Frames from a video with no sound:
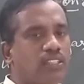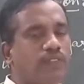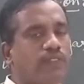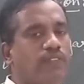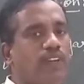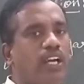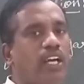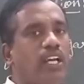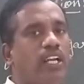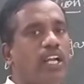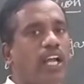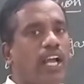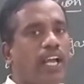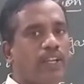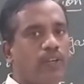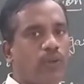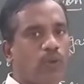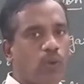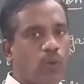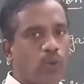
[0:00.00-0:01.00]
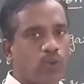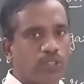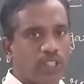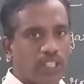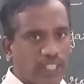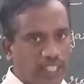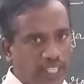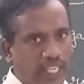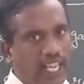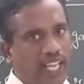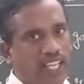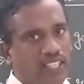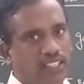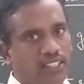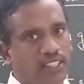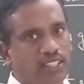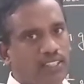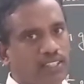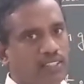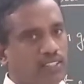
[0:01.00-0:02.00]
for hydrogen
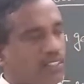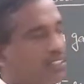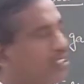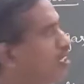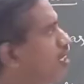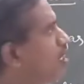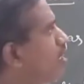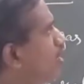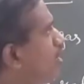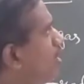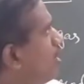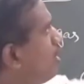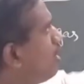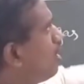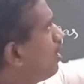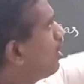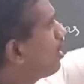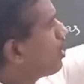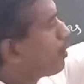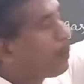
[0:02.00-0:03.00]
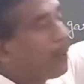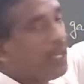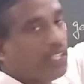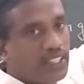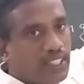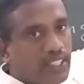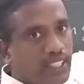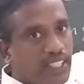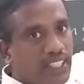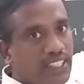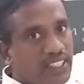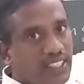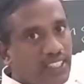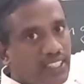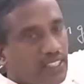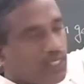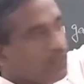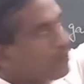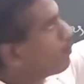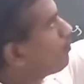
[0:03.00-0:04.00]
gas. Question
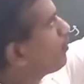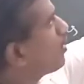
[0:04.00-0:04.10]
is,